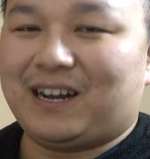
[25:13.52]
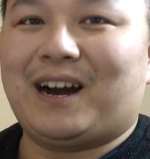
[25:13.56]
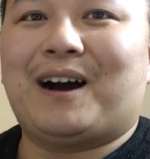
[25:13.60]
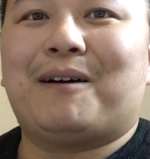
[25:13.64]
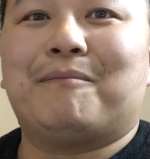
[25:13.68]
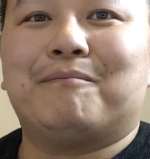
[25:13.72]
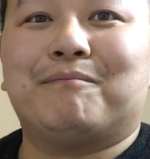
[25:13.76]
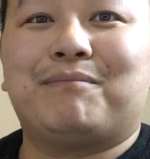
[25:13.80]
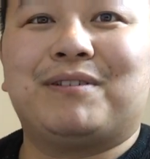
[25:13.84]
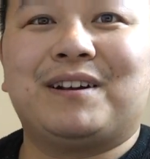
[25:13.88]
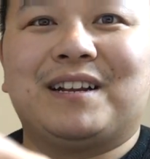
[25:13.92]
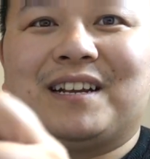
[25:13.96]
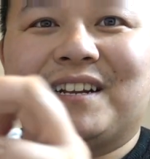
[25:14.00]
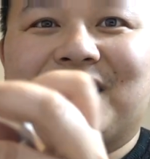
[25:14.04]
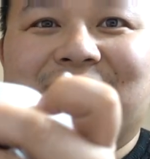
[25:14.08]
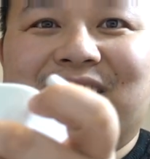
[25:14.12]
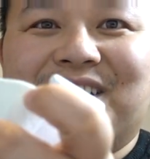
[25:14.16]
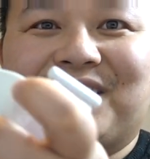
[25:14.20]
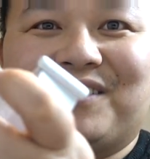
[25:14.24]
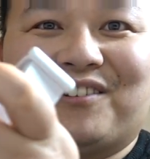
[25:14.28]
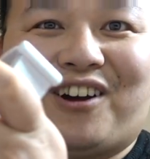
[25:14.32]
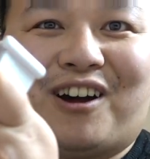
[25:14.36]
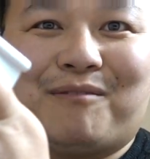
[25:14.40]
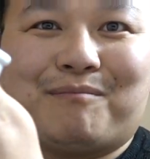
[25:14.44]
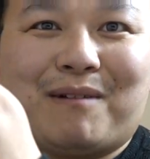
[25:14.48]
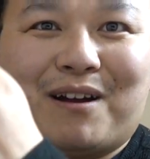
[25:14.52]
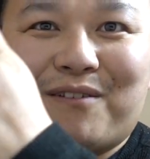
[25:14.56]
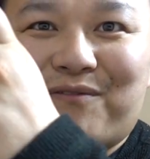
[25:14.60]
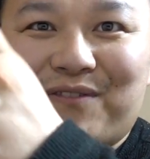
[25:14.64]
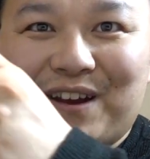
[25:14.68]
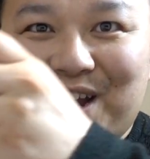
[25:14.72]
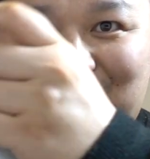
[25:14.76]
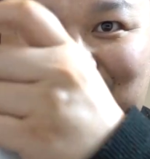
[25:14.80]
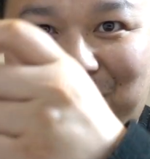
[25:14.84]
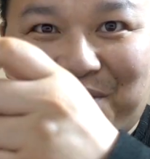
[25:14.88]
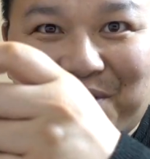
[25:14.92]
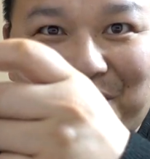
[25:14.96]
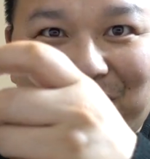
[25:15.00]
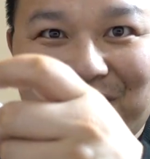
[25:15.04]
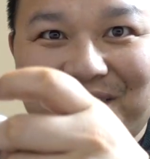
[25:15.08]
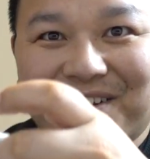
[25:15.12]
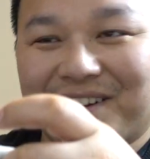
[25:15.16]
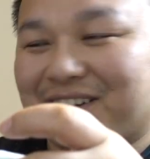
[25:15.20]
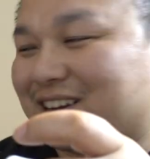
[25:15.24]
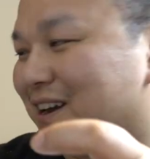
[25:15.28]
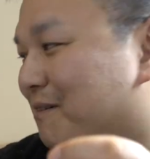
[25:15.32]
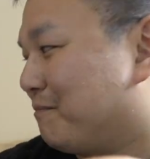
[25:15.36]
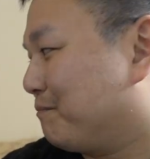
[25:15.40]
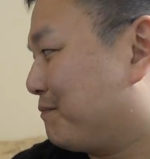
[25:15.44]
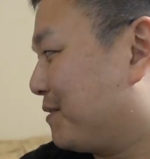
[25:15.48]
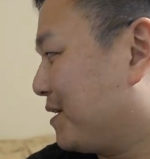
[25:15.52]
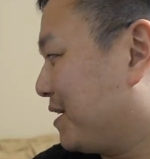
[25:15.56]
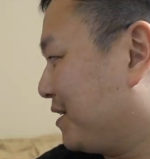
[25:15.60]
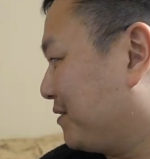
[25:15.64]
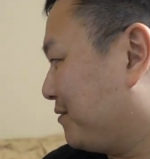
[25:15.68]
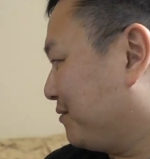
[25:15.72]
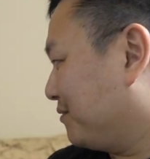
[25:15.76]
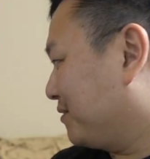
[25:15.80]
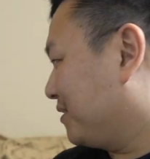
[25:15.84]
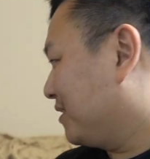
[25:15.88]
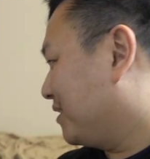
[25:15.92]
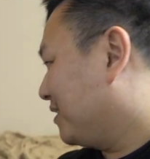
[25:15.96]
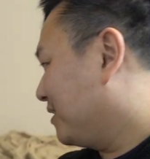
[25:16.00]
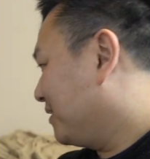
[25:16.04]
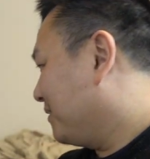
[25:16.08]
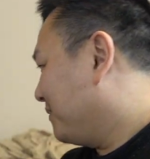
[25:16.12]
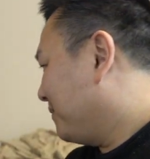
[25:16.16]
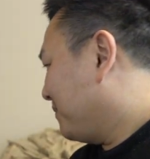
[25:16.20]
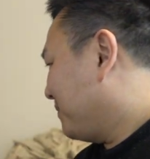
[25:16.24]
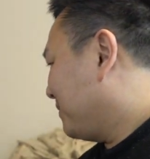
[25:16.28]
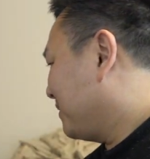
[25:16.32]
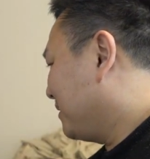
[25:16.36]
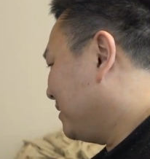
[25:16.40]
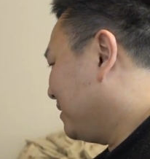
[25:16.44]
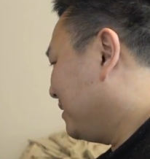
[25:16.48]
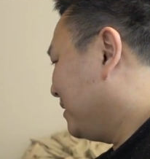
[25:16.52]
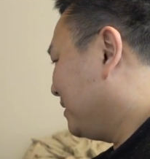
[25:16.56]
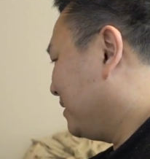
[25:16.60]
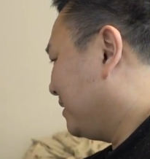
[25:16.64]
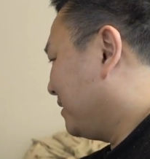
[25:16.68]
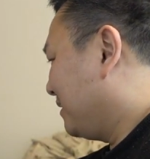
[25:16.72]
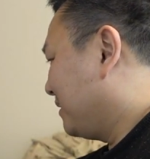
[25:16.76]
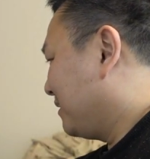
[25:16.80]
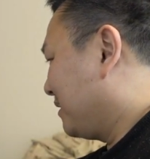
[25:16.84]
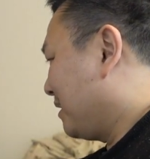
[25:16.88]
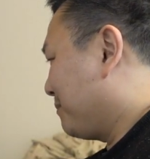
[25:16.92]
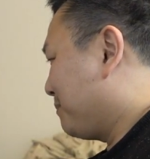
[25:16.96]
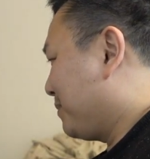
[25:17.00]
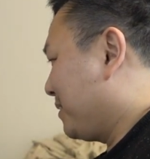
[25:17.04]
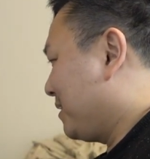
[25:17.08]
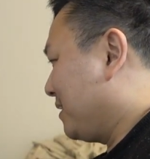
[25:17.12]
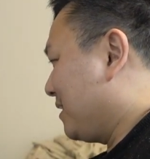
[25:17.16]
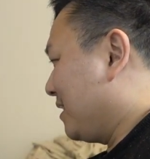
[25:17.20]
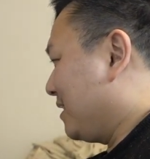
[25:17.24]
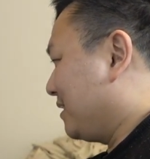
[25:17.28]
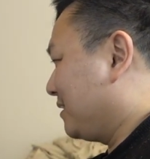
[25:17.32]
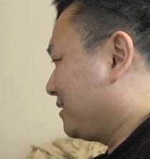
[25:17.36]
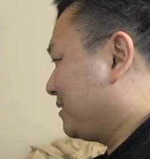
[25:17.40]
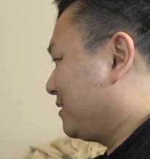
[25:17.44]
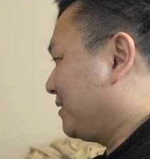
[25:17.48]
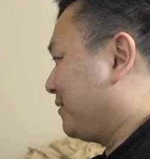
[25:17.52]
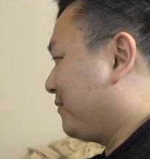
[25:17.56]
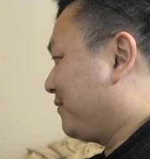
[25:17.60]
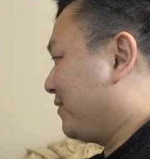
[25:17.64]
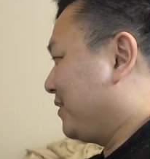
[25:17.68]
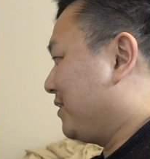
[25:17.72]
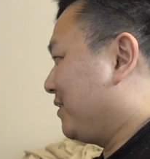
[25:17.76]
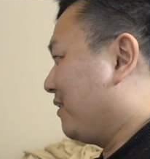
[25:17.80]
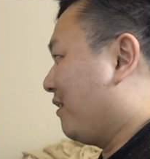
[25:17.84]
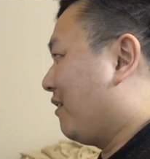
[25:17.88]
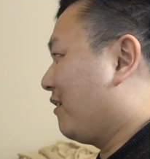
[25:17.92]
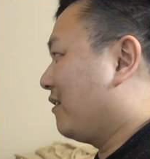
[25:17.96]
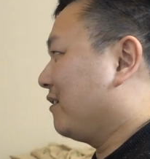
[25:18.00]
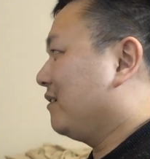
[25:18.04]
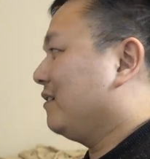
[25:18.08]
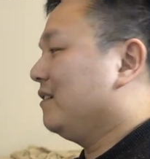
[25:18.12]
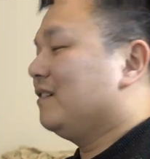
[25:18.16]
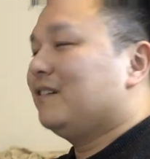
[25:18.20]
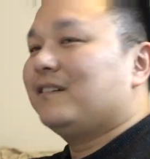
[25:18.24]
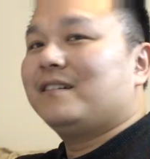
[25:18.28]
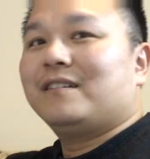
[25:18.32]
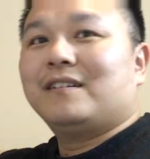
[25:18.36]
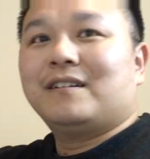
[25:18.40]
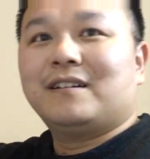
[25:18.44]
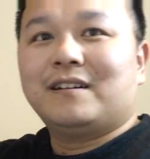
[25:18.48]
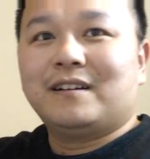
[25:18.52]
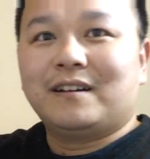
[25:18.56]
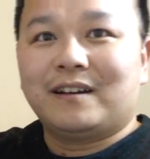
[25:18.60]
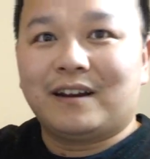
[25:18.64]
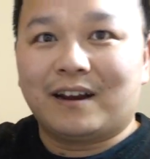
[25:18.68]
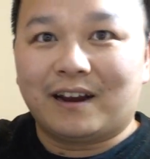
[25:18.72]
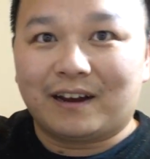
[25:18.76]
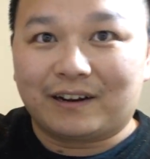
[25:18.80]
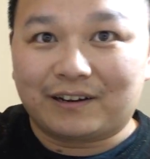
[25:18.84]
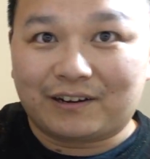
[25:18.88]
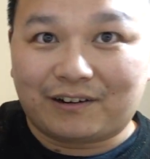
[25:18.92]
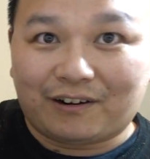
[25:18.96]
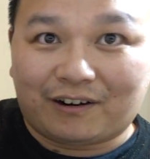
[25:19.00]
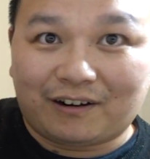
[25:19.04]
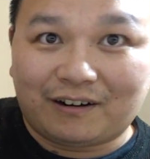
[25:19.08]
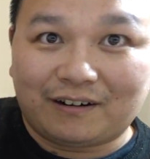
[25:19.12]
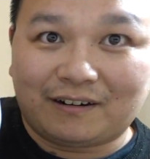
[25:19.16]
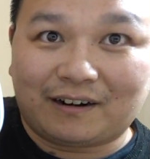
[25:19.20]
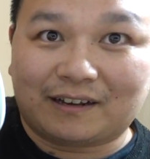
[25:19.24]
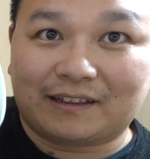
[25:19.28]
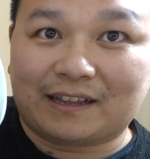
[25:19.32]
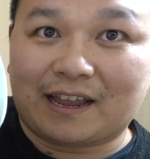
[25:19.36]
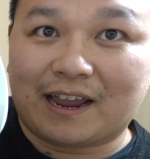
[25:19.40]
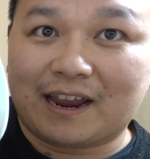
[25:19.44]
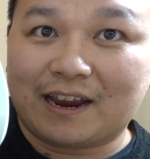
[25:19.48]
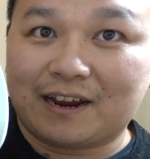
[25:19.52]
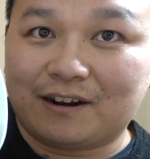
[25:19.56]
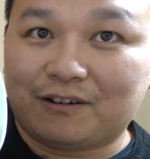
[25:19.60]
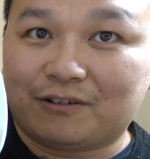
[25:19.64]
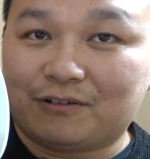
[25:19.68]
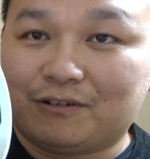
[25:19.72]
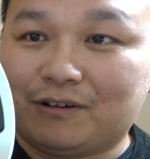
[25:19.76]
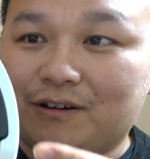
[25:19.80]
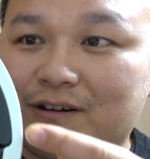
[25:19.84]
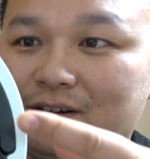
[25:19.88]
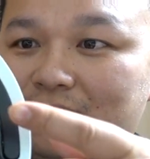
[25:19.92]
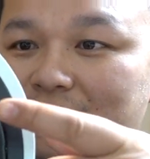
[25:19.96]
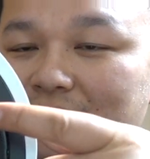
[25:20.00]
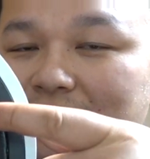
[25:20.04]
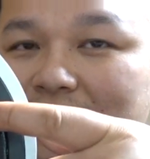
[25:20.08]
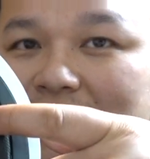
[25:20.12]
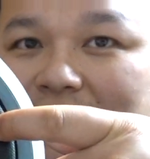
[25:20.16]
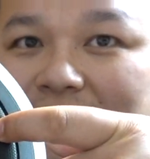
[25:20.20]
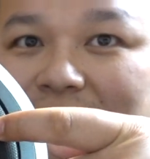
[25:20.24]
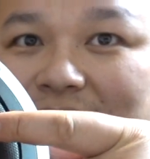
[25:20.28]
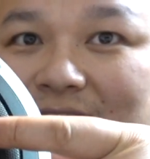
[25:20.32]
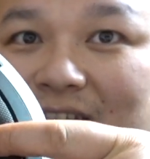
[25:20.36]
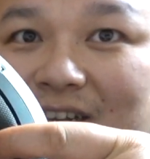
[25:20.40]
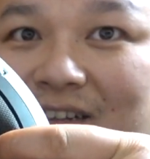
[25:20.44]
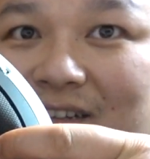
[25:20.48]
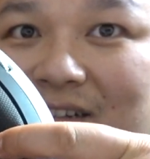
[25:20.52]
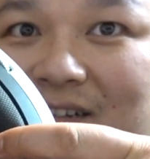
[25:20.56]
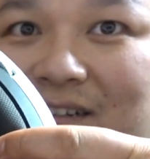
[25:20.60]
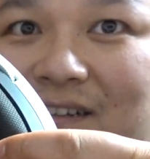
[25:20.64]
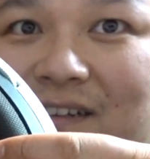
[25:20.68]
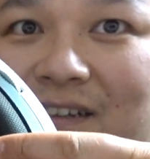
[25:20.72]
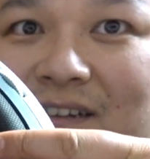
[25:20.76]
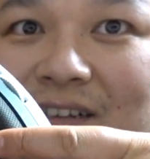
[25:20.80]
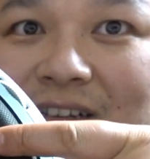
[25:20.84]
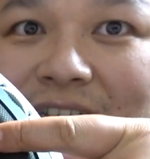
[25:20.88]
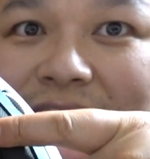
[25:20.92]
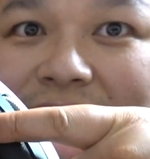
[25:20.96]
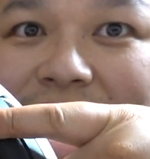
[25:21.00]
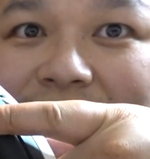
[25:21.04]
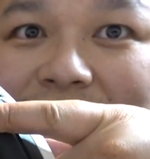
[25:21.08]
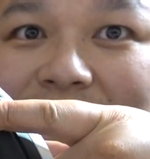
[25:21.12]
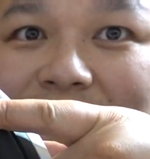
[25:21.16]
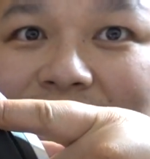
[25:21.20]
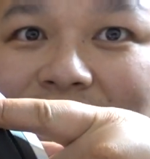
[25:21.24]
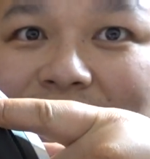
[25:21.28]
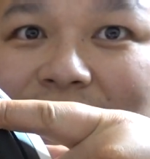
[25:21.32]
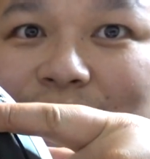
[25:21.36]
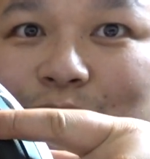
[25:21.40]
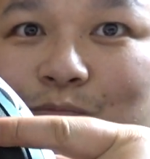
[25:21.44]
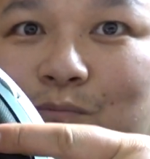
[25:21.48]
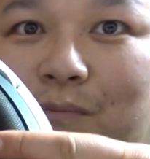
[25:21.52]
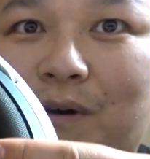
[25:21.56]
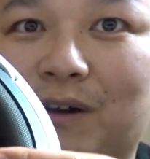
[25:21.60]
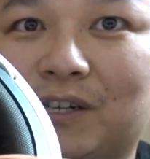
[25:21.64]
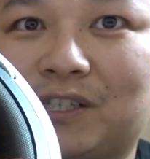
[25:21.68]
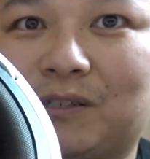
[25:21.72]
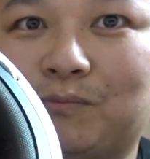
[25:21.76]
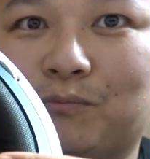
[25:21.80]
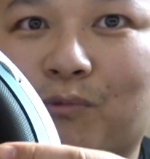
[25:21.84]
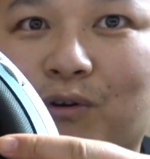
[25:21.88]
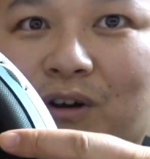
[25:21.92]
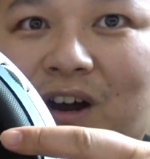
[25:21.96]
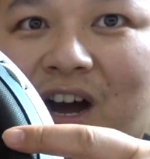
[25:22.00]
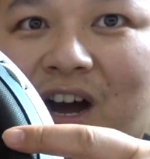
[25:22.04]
completely not my favorite compared to the PSVR headguard with the Halo headset. This is much more